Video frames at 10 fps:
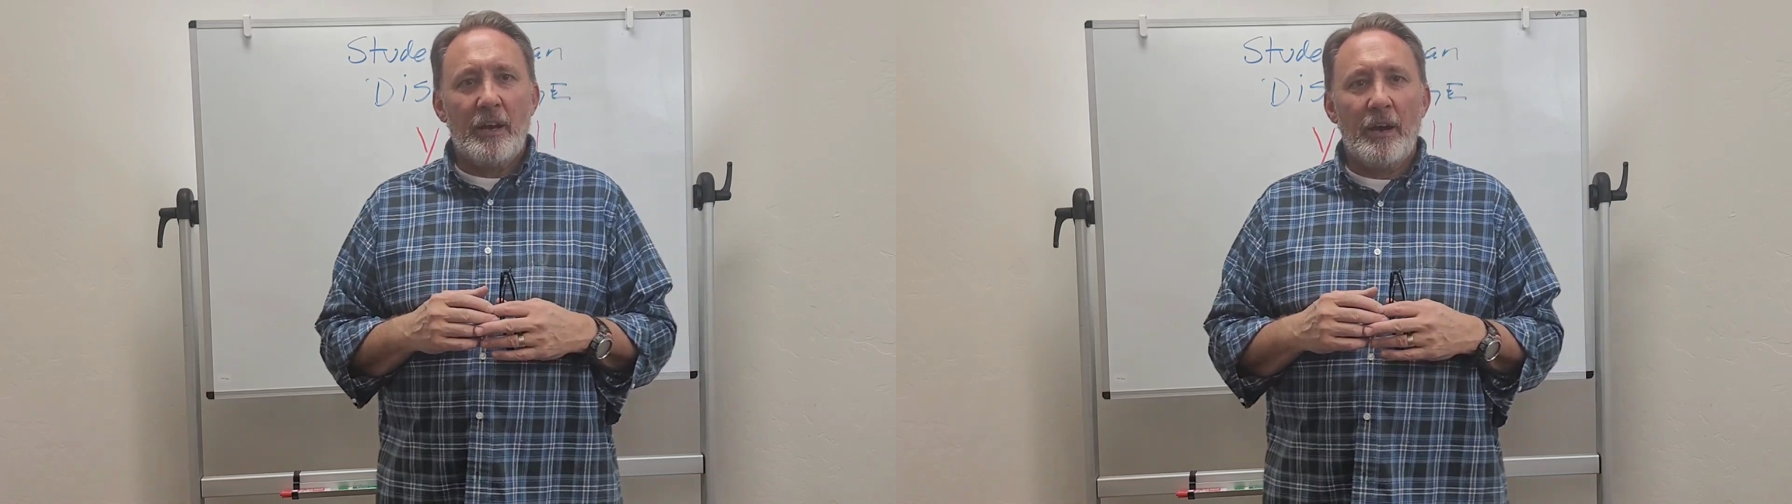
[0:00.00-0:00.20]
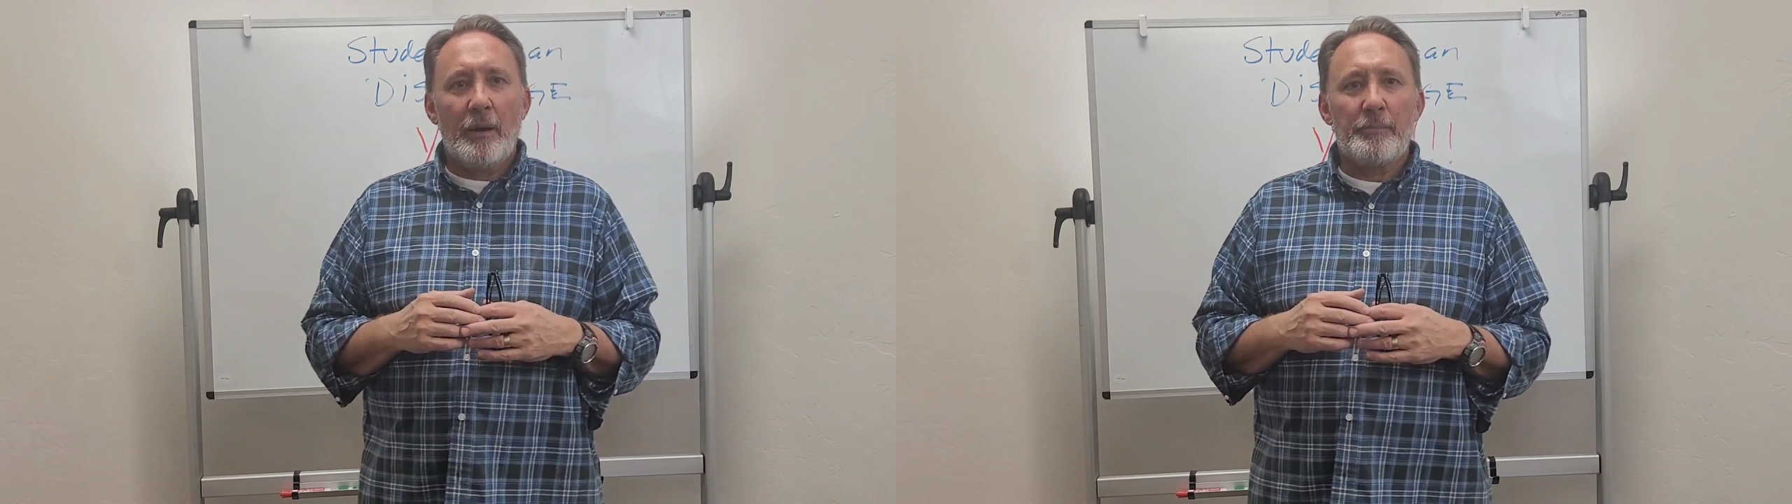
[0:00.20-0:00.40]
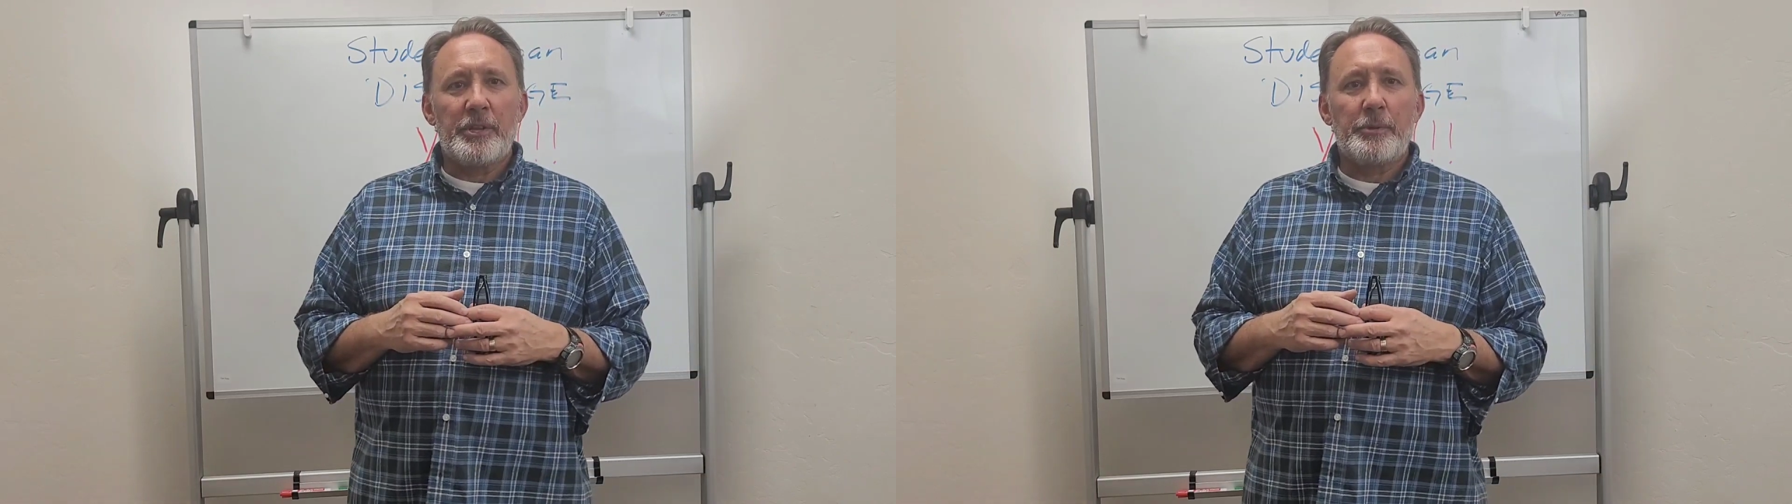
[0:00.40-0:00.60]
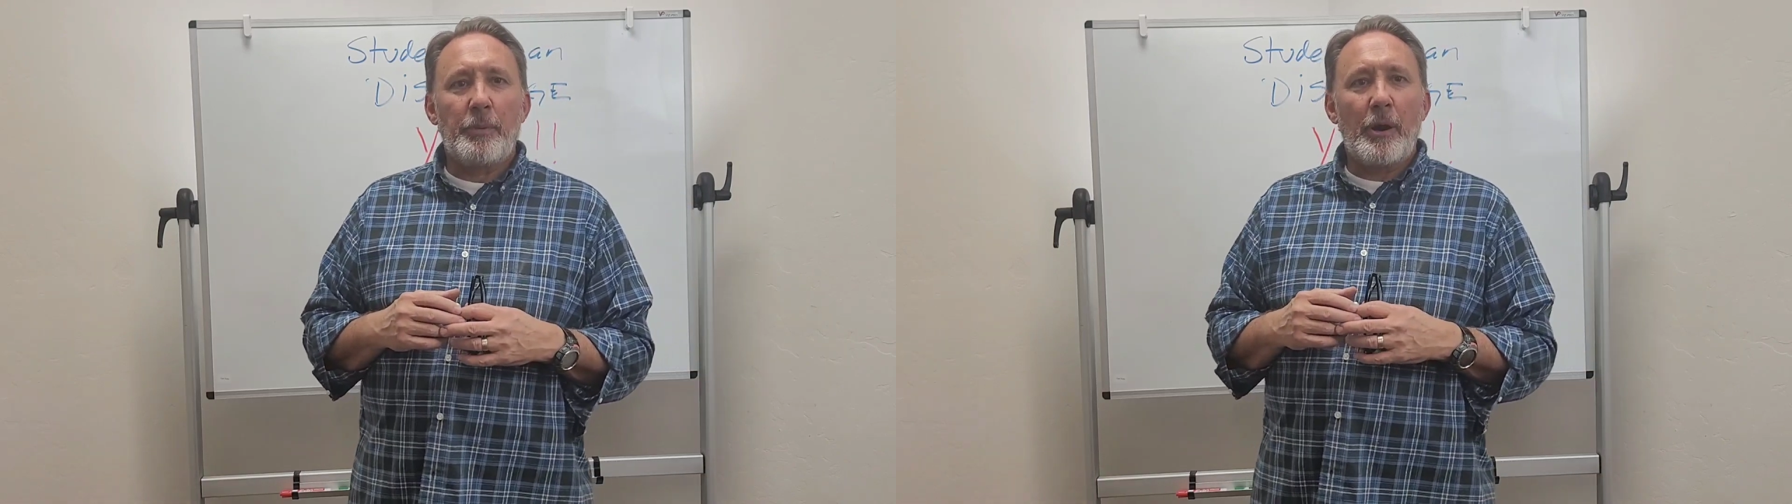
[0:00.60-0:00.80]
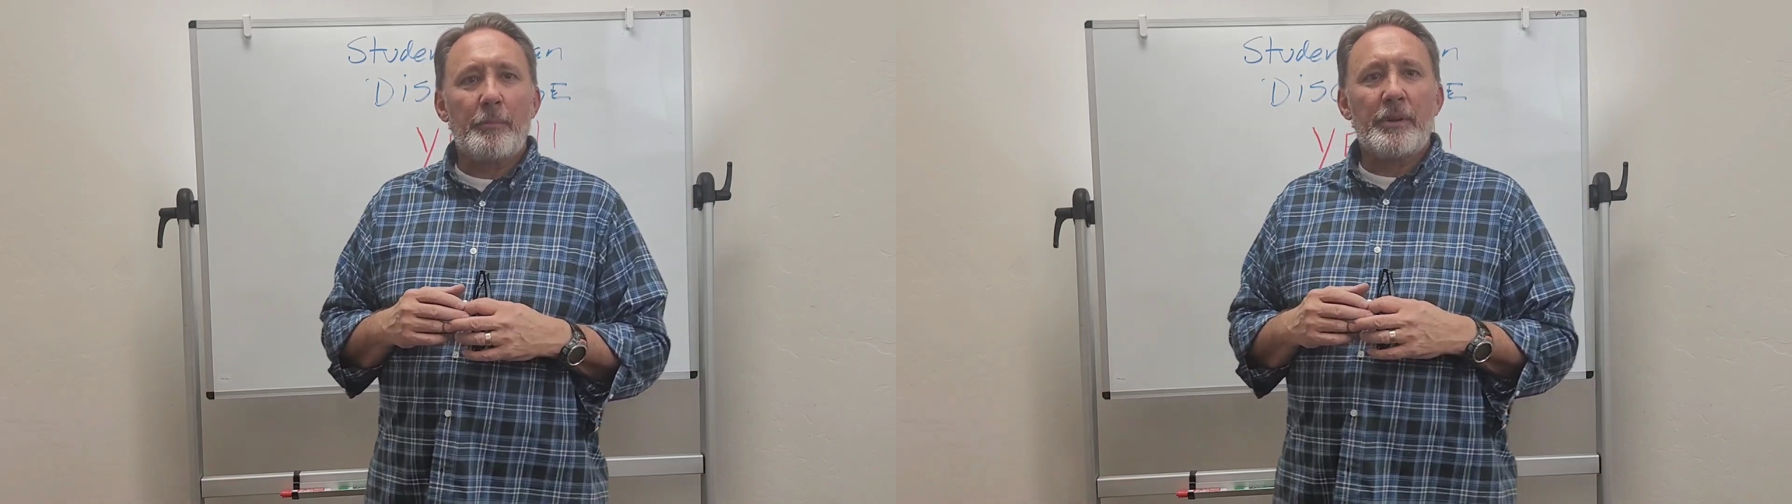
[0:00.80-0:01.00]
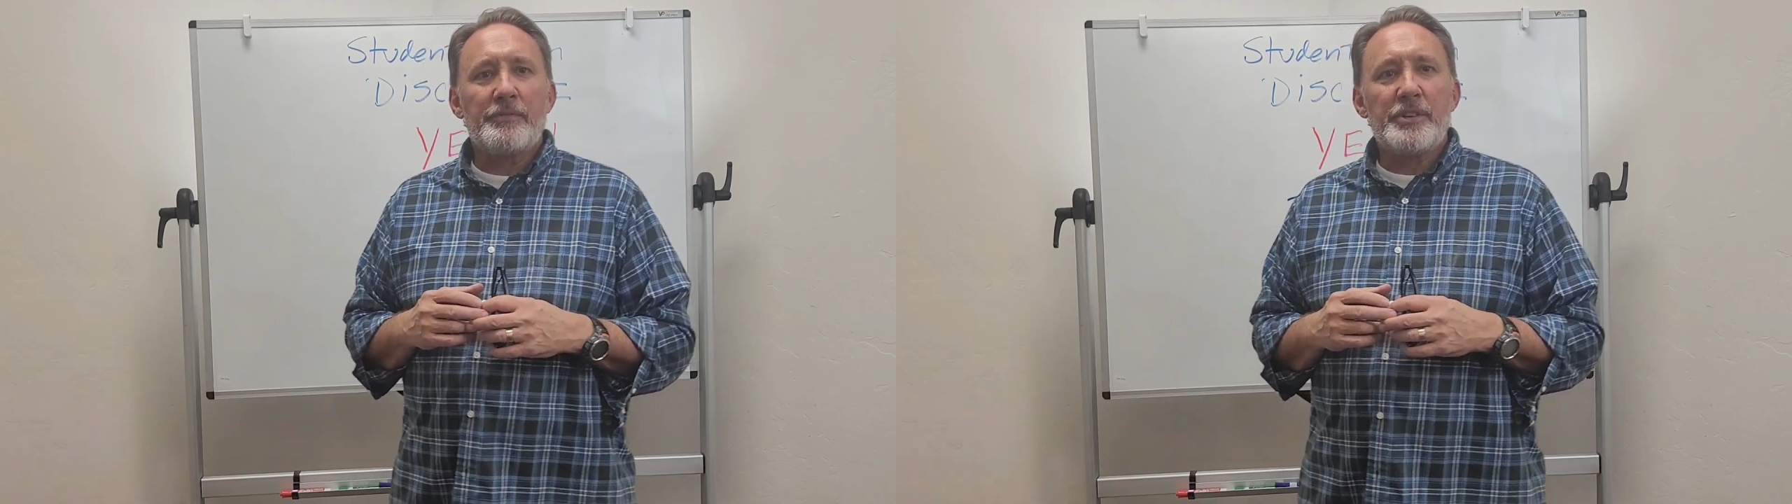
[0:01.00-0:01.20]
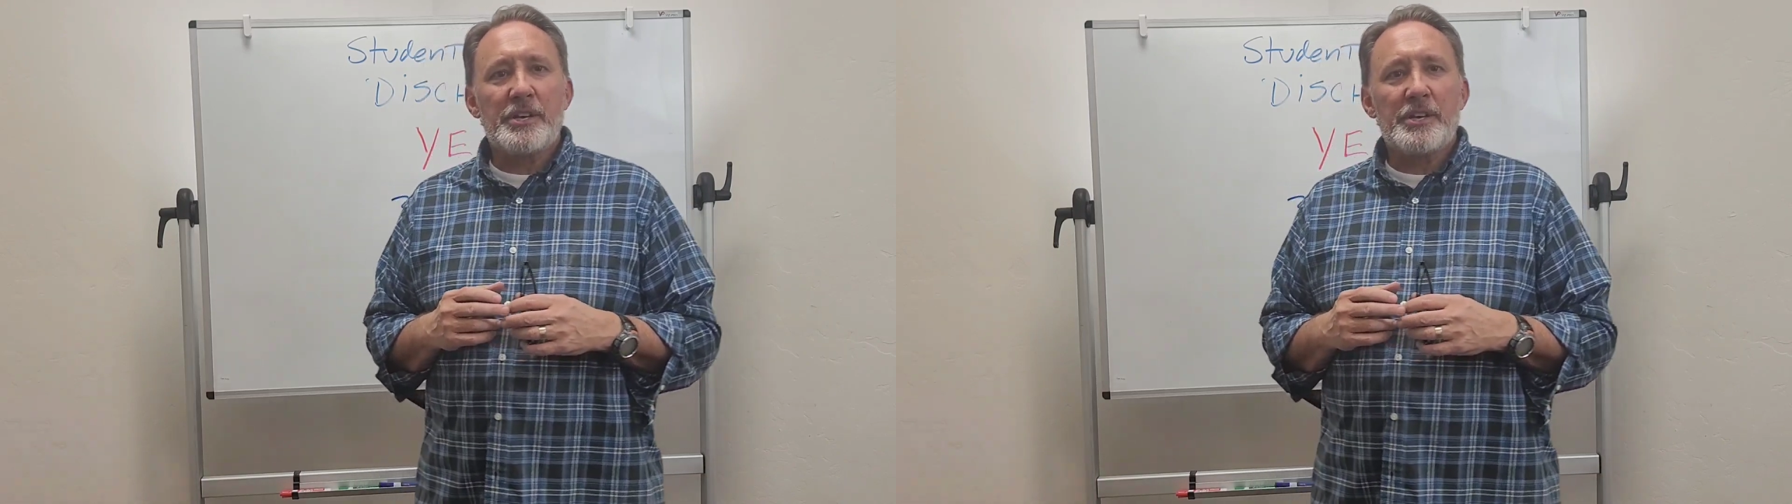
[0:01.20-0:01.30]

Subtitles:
the Department of